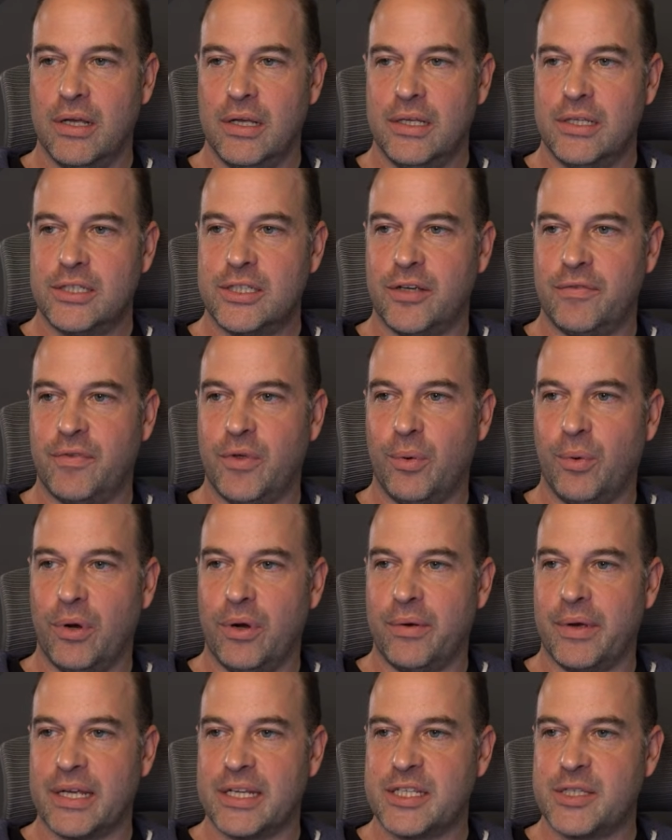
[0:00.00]
So if you want to
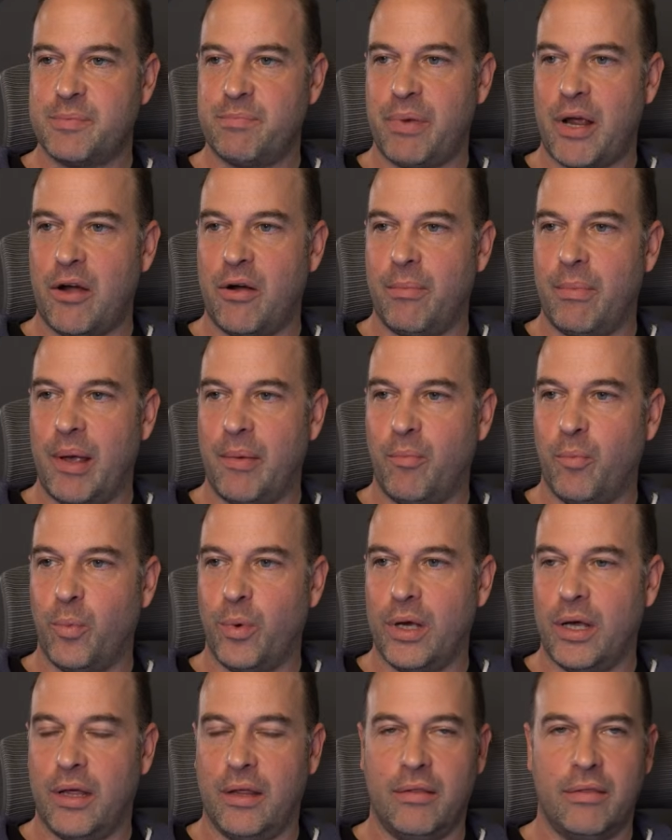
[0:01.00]
experiment
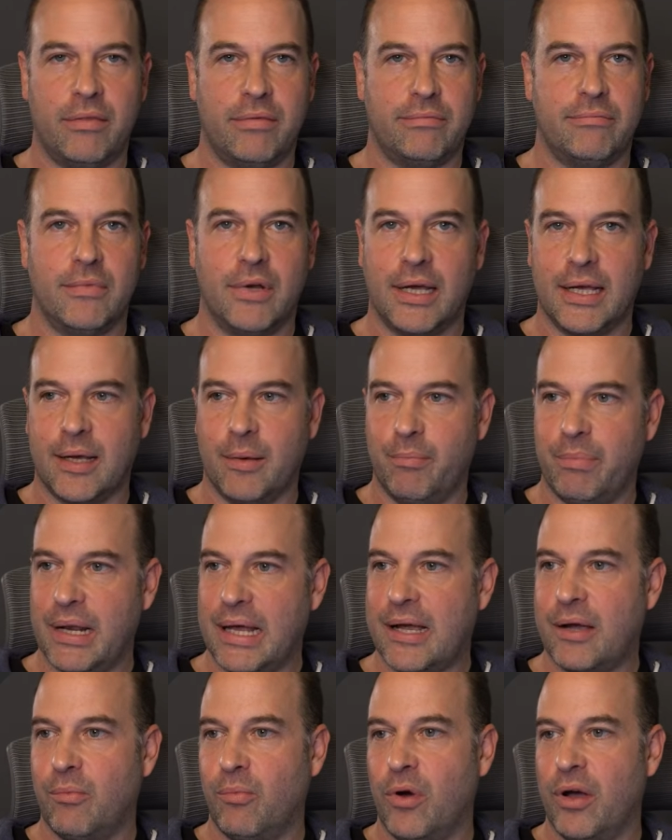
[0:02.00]
with like a
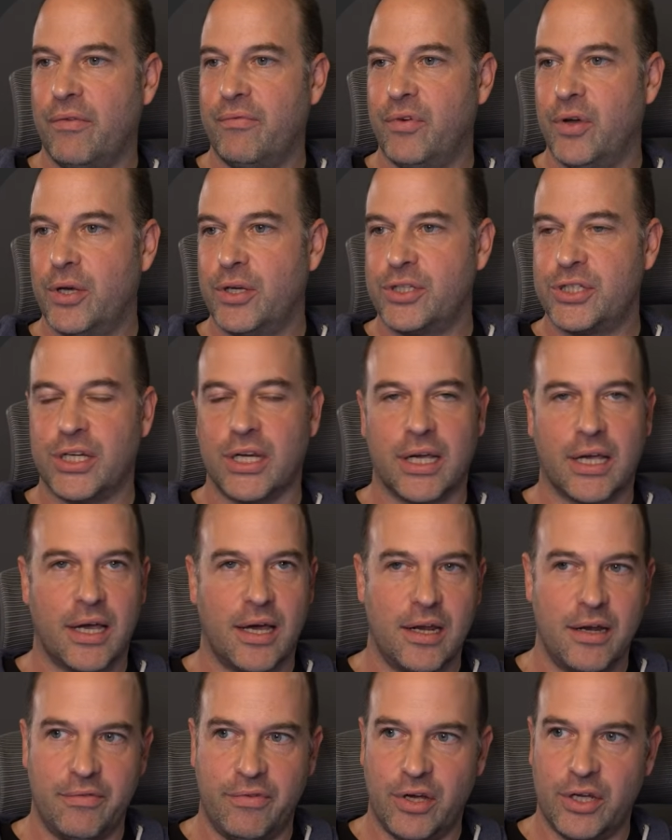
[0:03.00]
black and white version, a
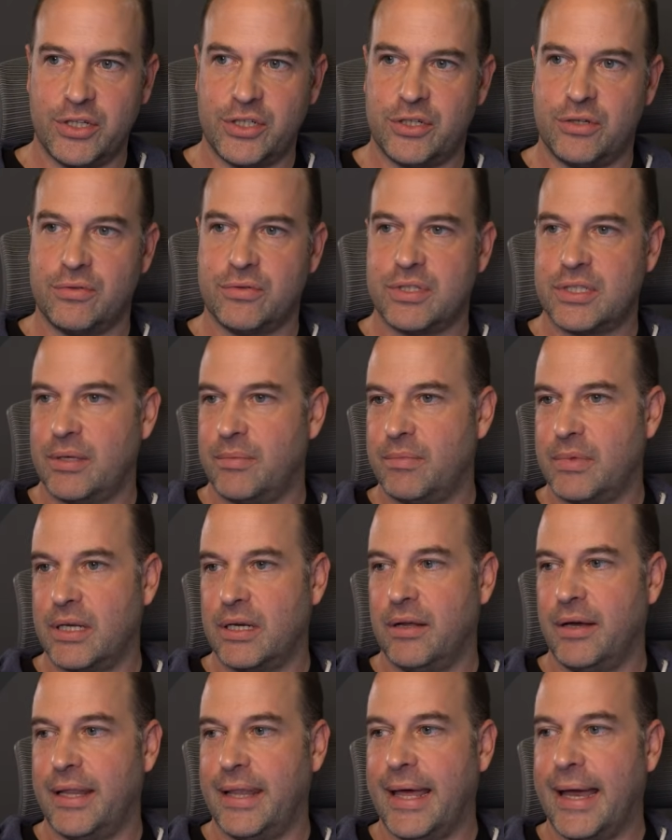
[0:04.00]
color version, or something
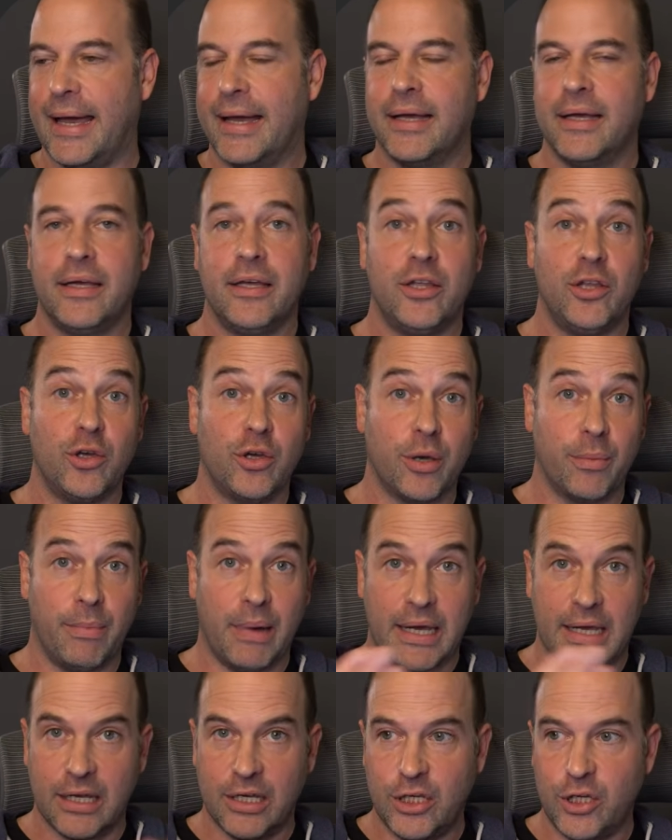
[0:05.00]
like that, you can
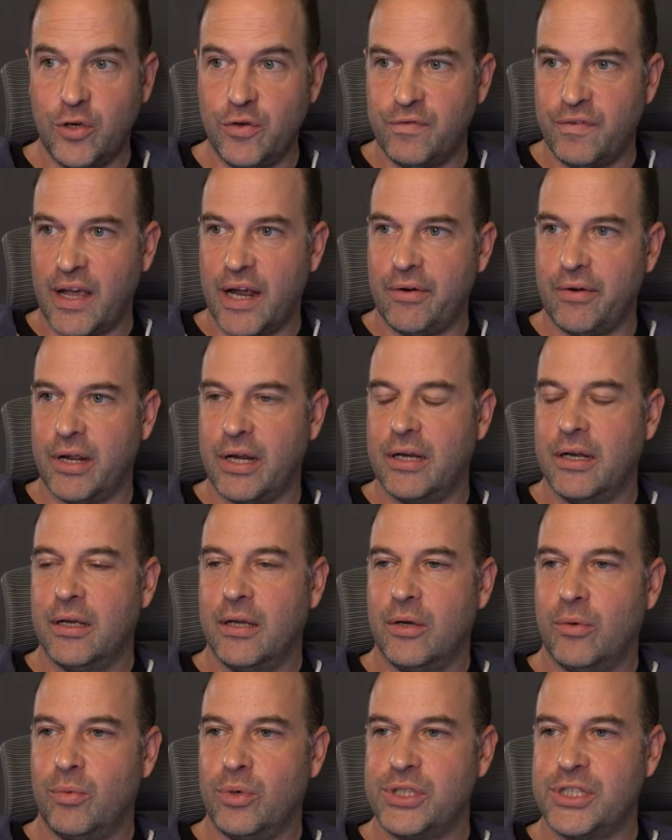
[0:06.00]
make a new variant,
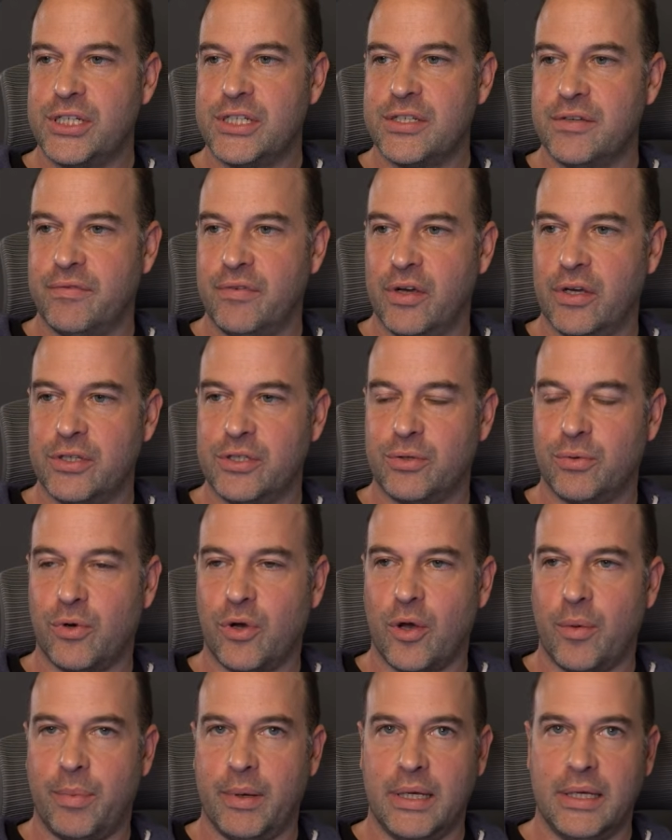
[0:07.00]
which is a virtual
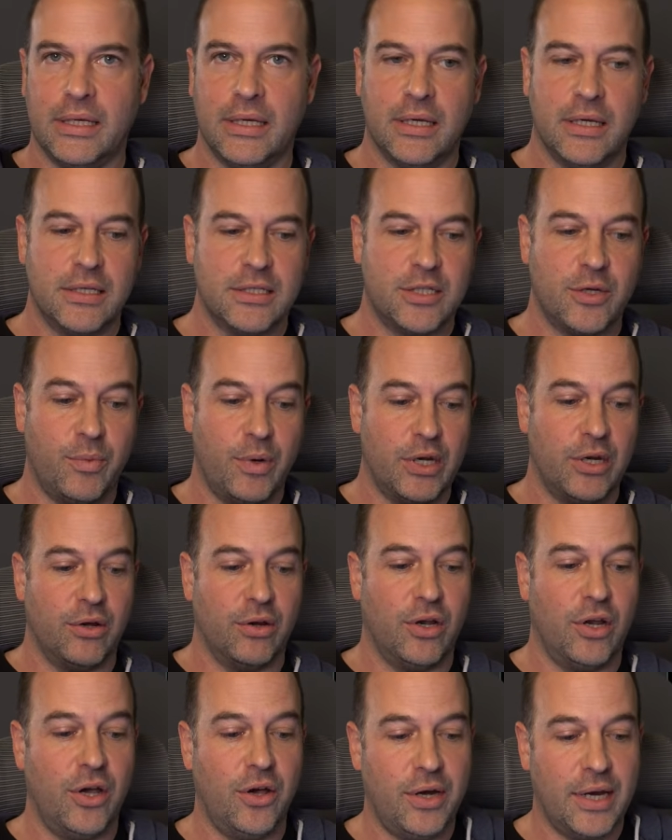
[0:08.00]
copy. So when you're
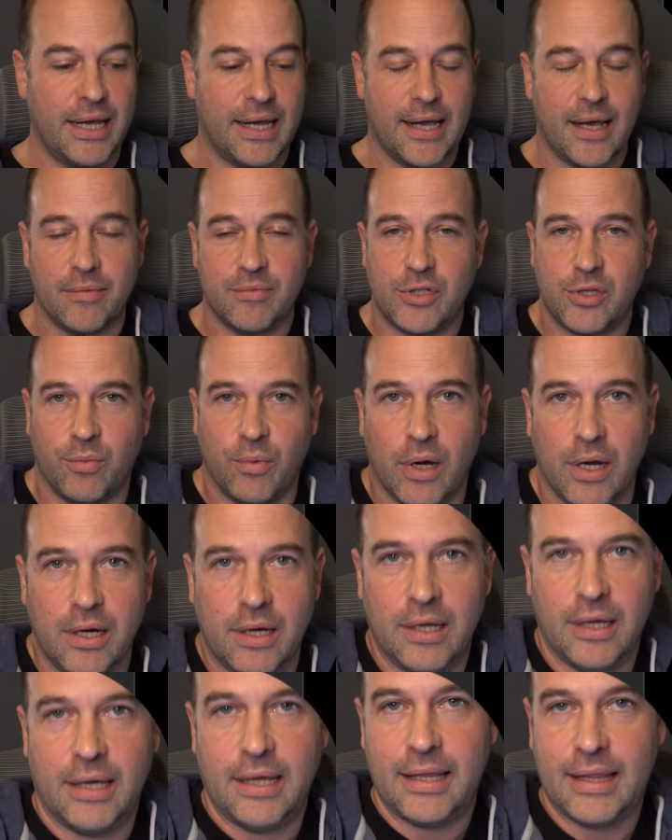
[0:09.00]
learning Capture One,
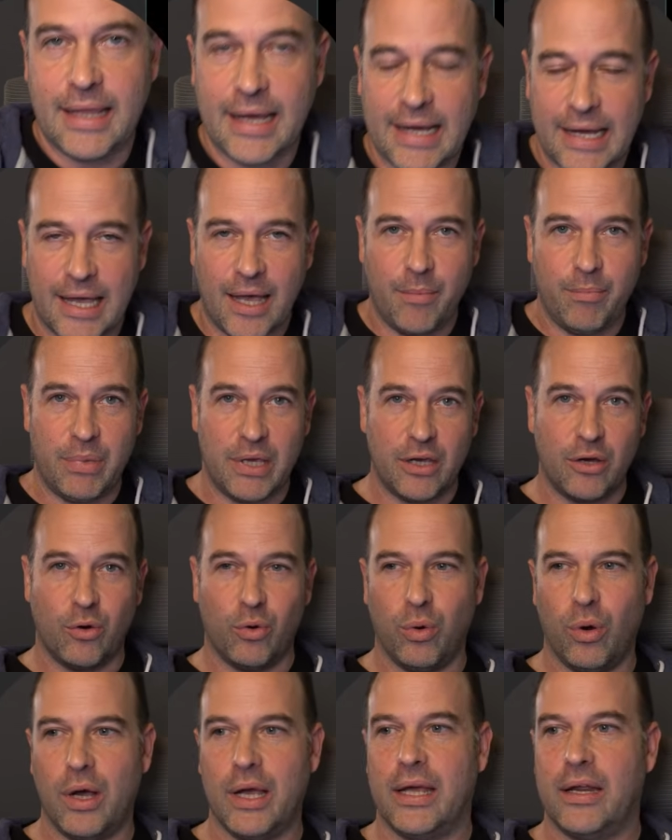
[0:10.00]
that can be
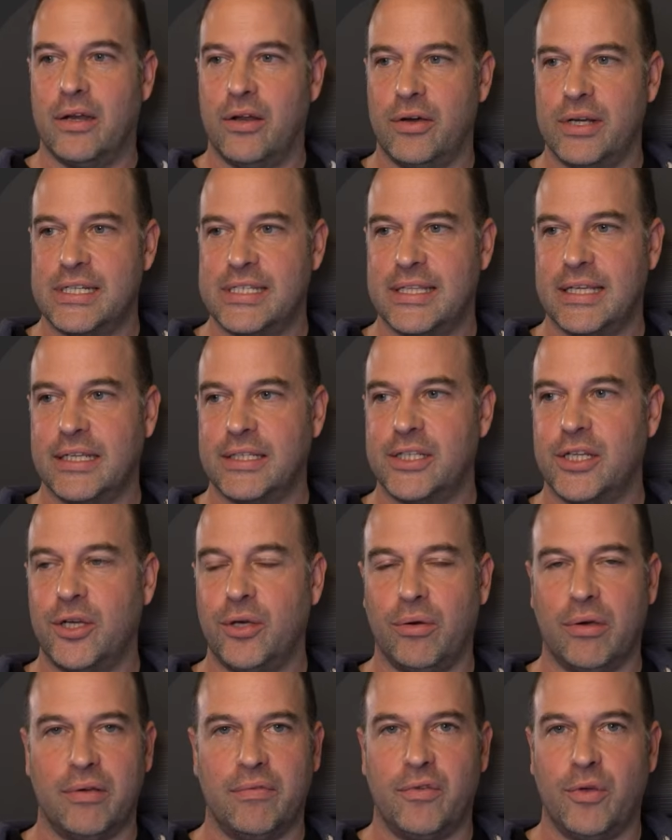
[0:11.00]
quite a nice thing to do.
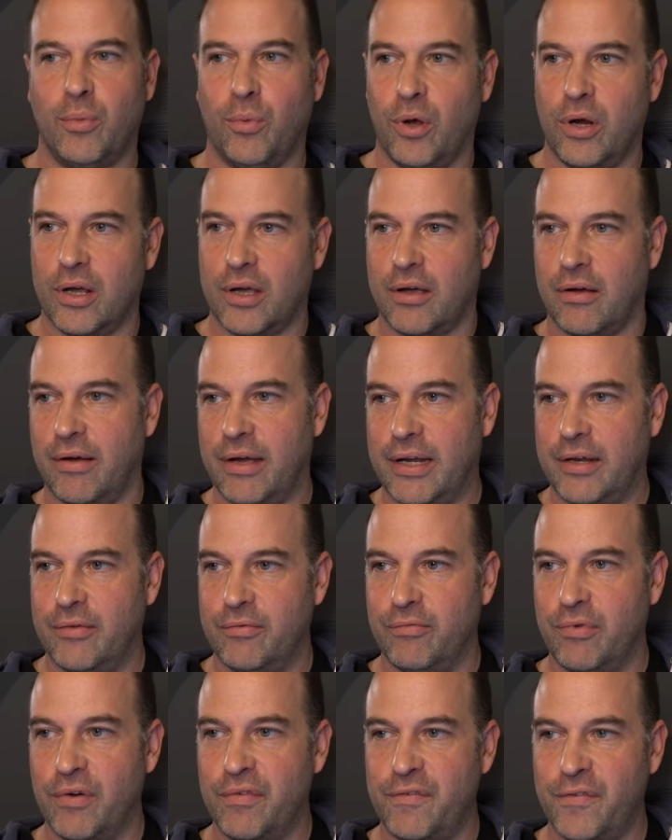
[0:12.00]
If you want to kind
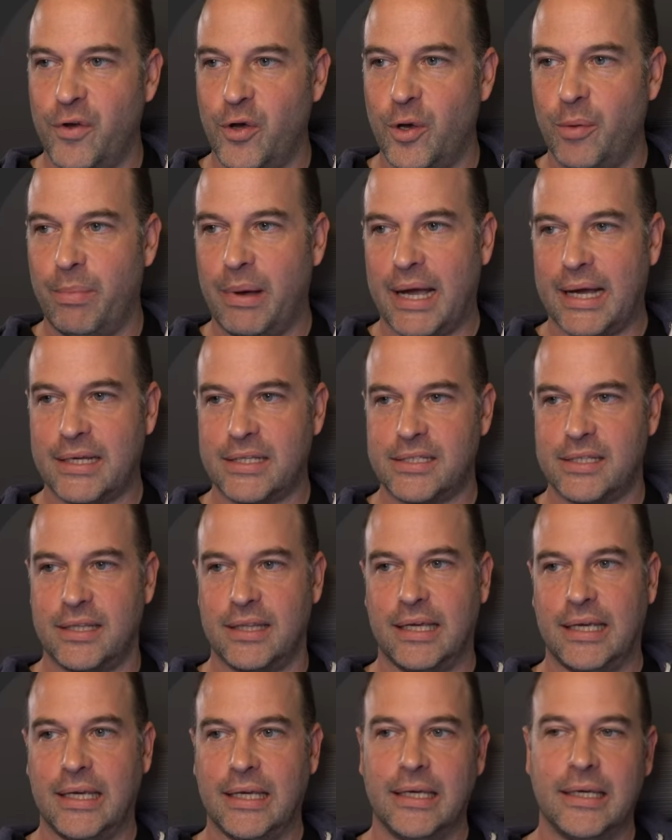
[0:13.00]
of refer back to
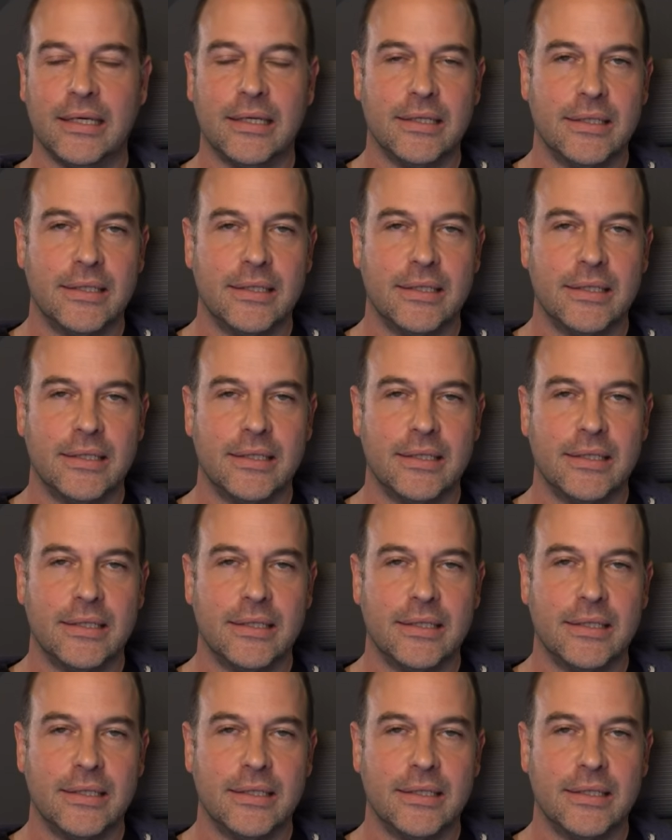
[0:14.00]
the